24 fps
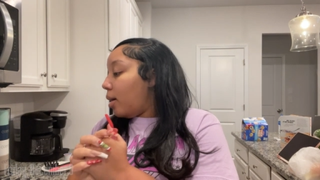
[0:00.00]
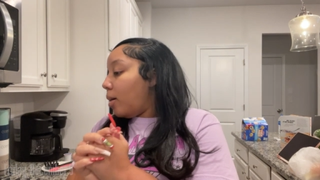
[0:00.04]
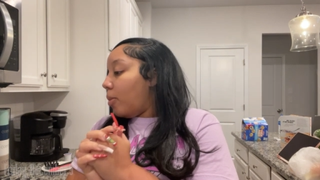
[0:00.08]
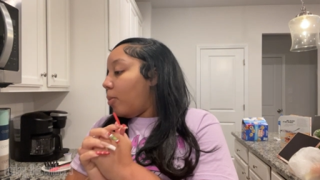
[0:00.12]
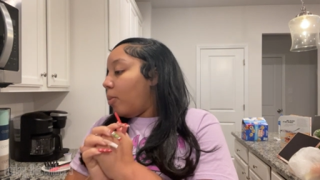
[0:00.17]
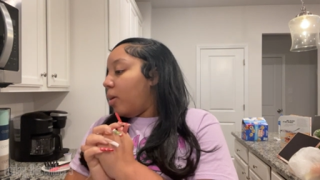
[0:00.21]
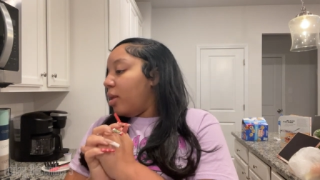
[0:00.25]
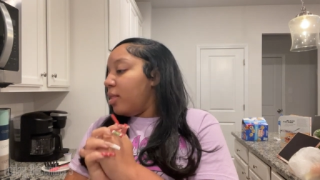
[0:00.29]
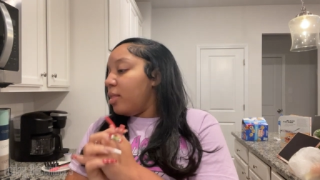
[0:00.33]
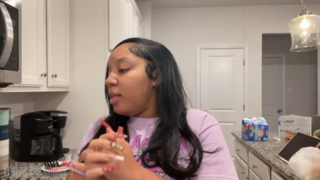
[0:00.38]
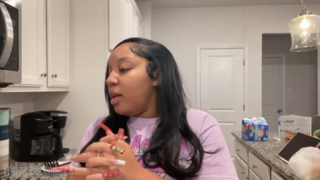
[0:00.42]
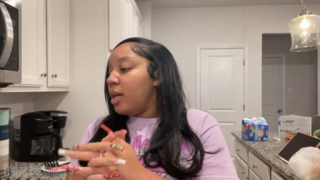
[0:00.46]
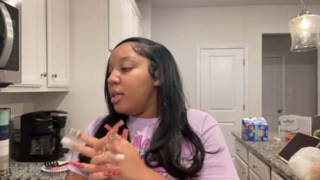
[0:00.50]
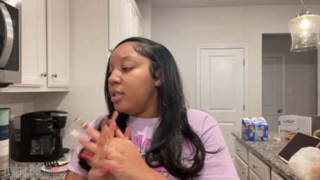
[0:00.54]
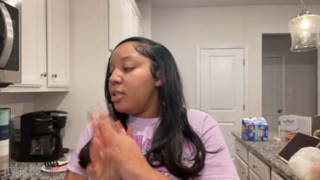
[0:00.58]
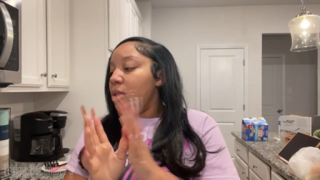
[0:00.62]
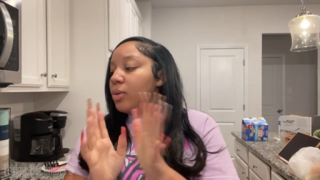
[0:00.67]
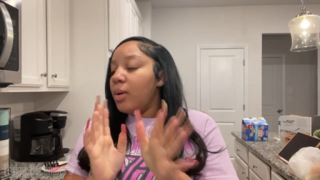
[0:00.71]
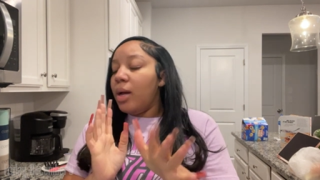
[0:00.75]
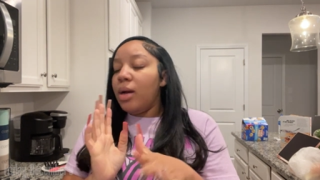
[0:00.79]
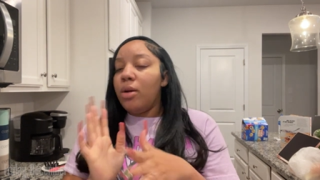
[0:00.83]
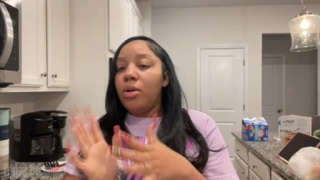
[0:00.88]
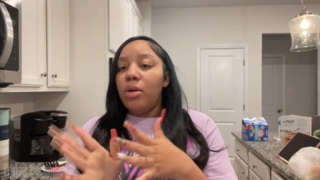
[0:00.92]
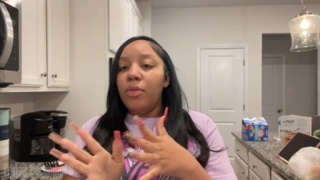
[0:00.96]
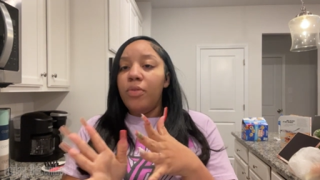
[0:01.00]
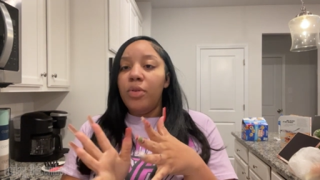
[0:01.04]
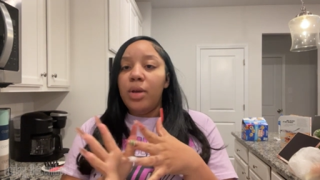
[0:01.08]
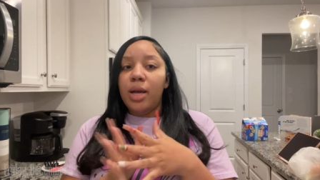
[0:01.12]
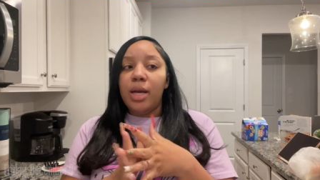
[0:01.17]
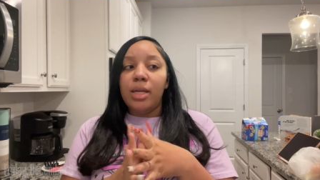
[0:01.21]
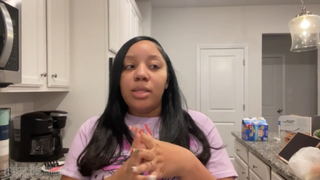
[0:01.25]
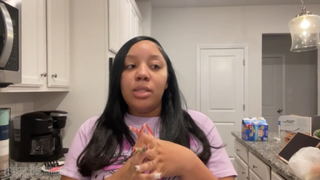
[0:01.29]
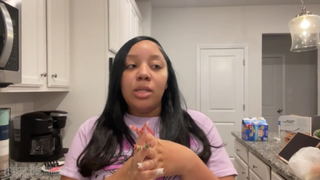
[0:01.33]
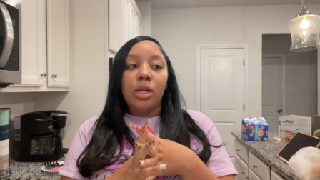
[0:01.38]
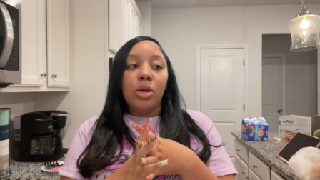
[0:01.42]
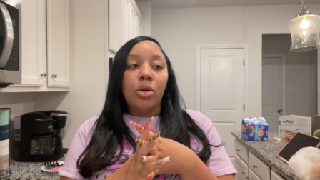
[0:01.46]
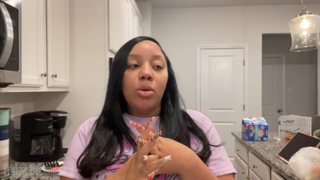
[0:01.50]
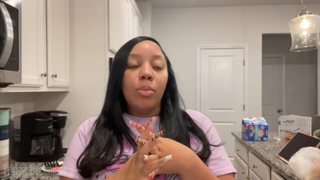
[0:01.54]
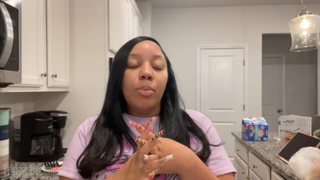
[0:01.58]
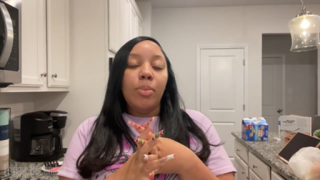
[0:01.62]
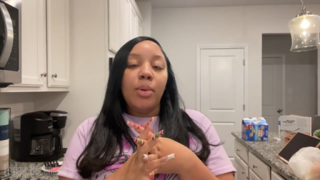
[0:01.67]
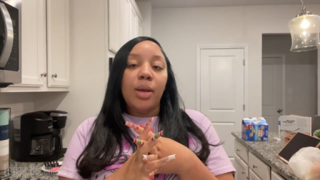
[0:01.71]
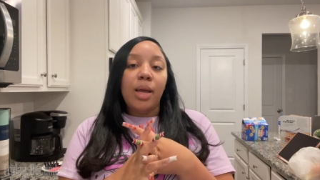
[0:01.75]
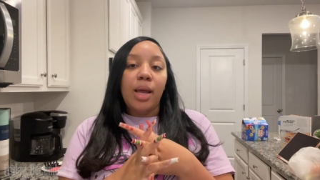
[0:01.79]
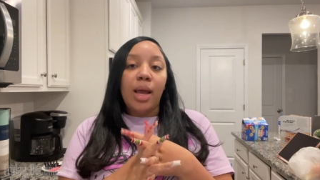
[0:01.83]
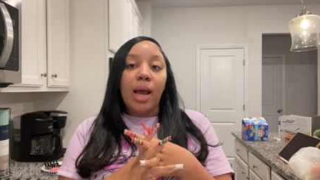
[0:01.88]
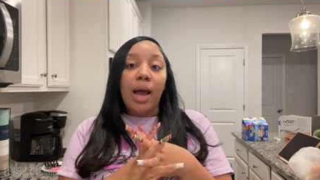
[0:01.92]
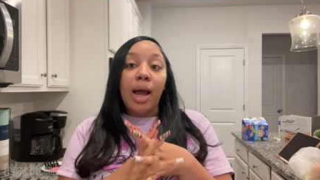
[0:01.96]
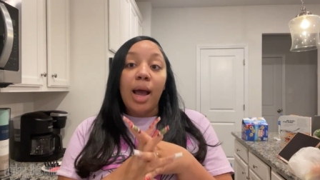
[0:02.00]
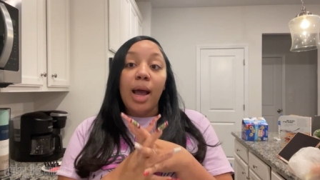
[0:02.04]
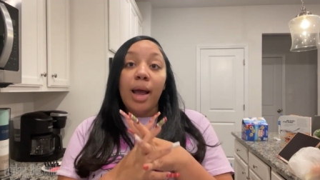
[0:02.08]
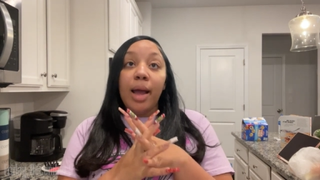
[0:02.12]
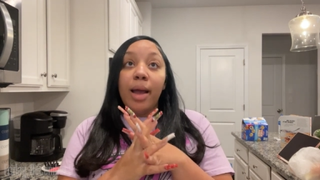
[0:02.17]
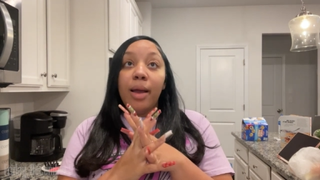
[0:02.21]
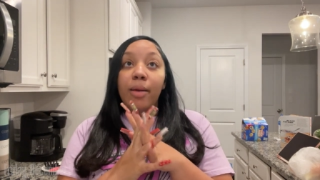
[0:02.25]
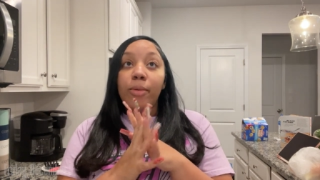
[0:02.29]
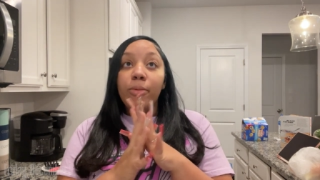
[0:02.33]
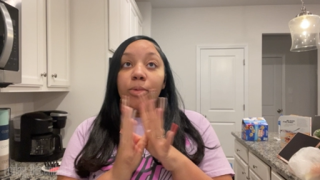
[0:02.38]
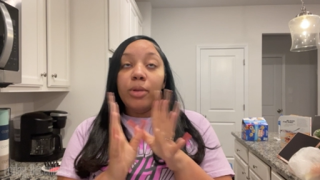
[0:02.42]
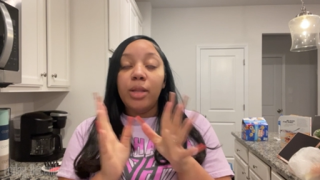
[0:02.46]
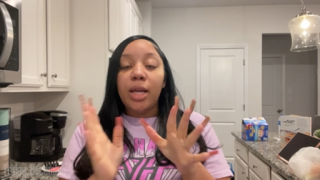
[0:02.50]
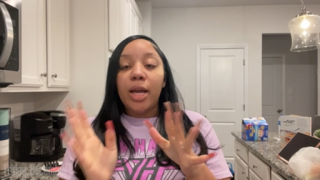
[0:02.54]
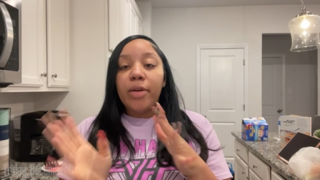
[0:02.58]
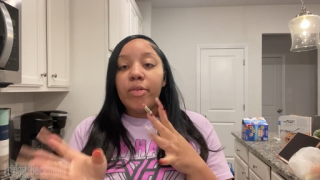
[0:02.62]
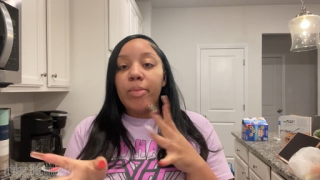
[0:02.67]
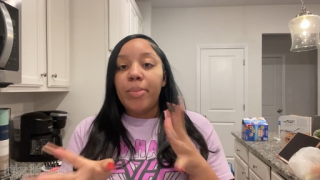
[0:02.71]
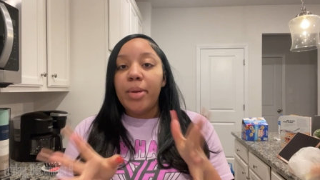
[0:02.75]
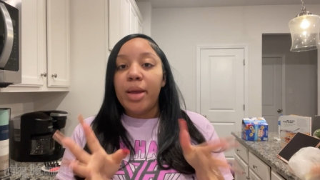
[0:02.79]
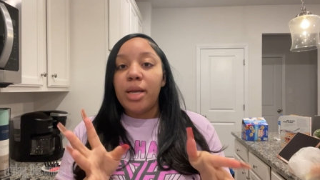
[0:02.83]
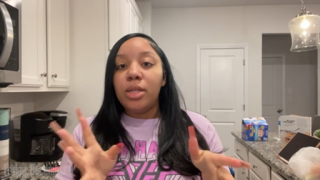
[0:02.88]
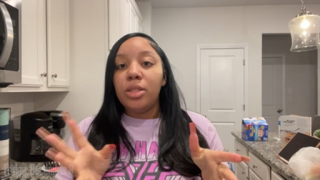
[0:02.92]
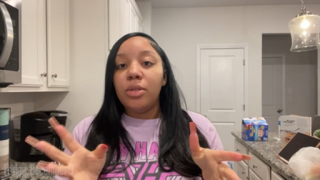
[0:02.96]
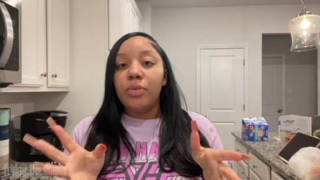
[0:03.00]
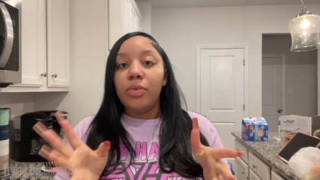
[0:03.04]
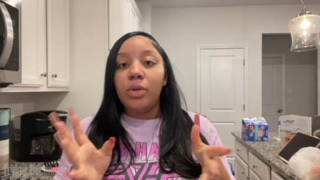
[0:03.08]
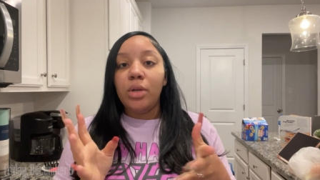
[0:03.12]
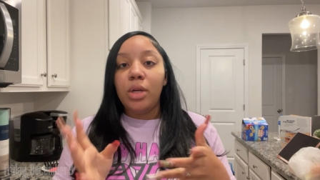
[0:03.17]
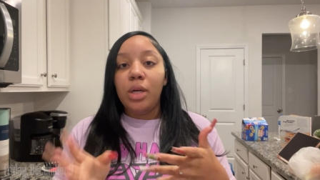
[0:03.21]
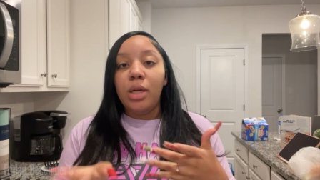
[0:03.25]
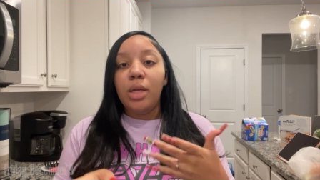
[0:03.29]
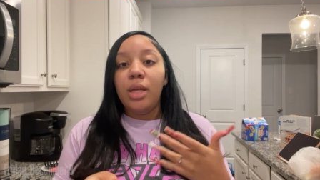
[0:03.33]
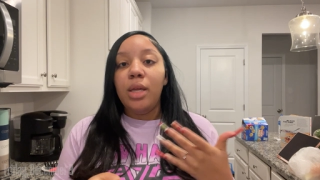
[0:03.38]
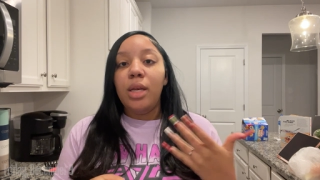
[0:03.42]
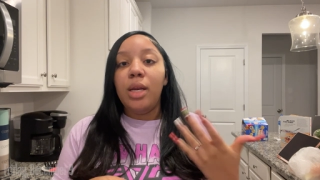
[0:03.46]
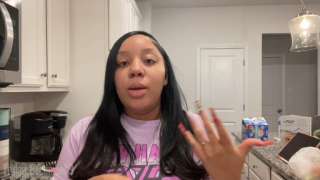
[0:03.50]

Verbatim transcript: One thing too, I don't know if you guys know, but I really have a passion for cooking.